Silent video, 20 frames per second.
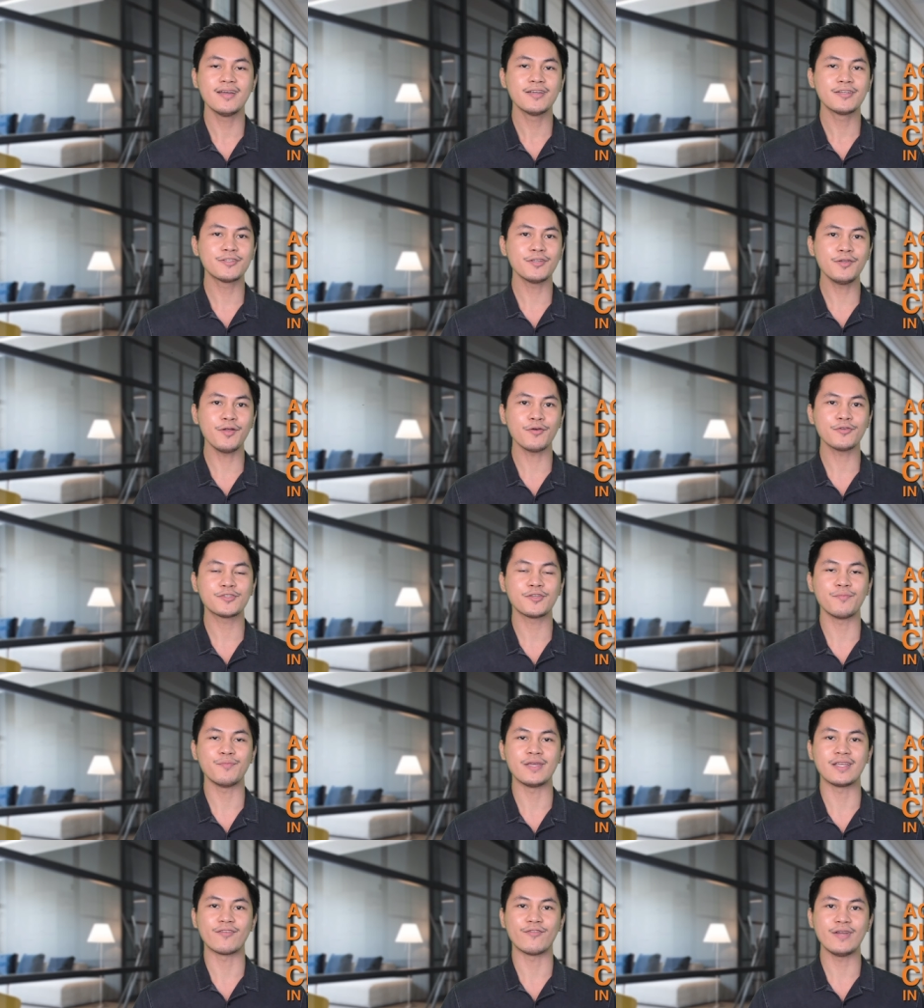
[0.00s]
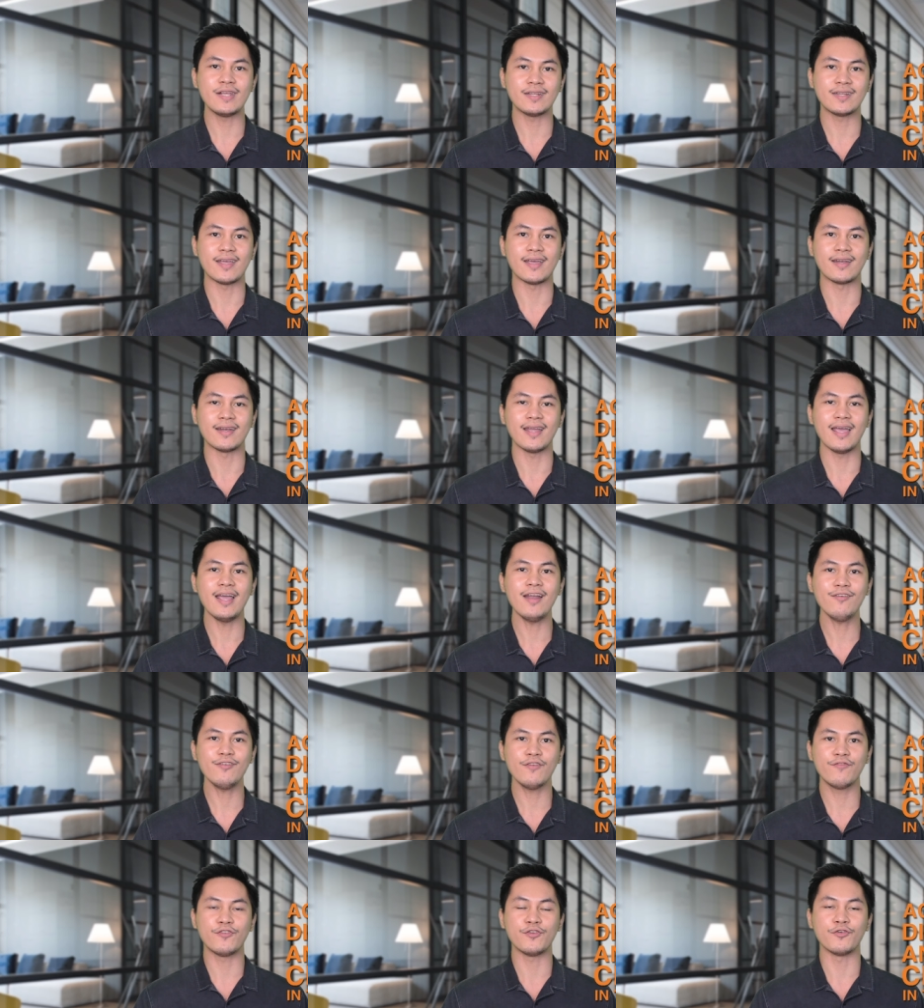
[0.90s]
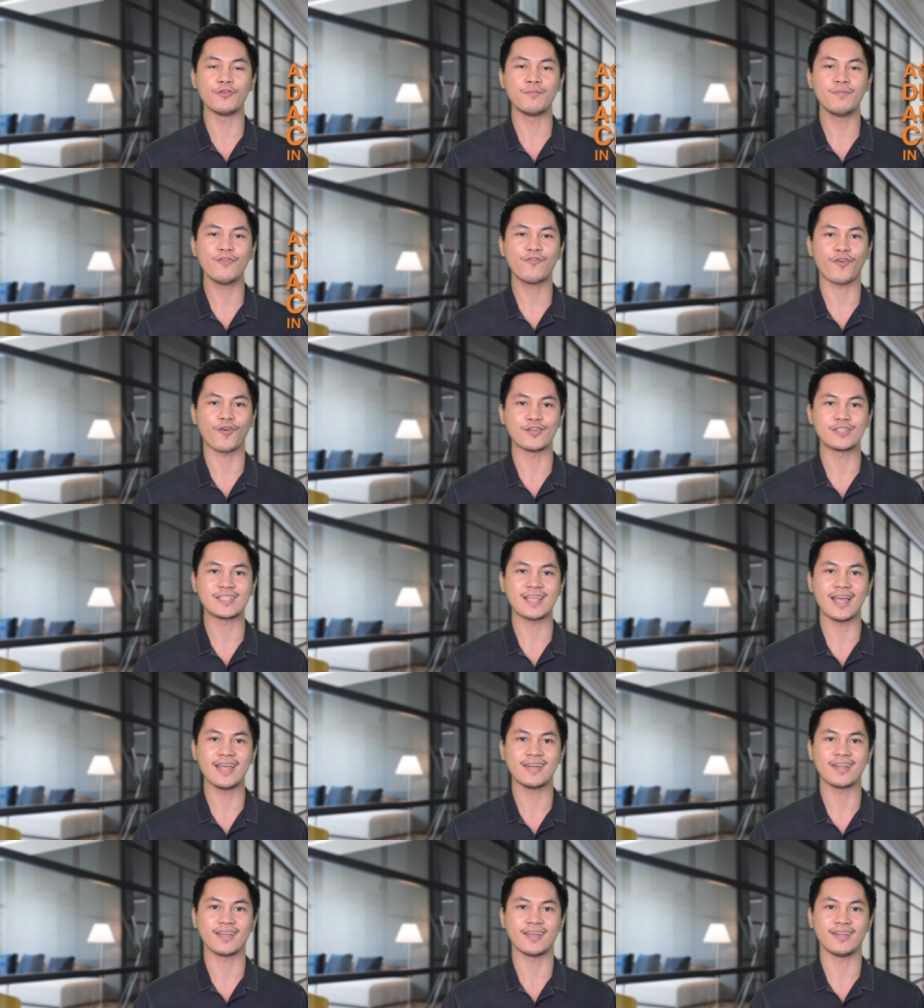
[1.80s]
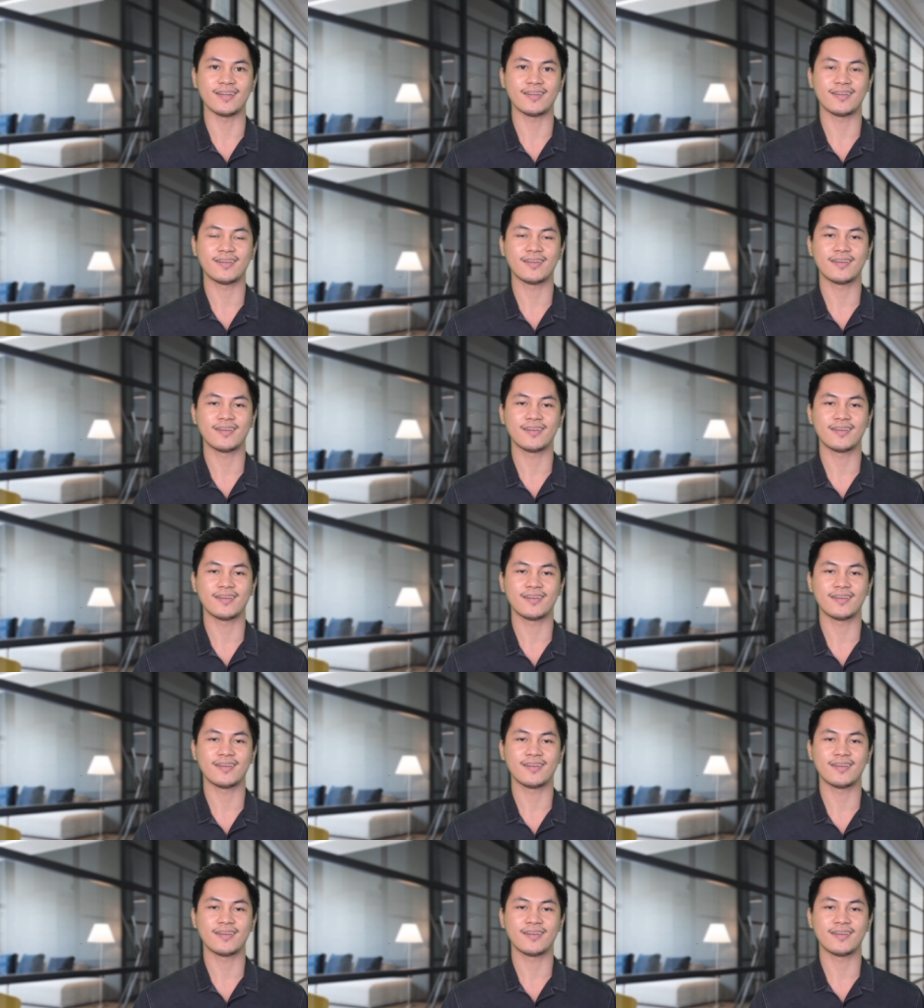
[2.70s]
should also be written and reviewed before signing it.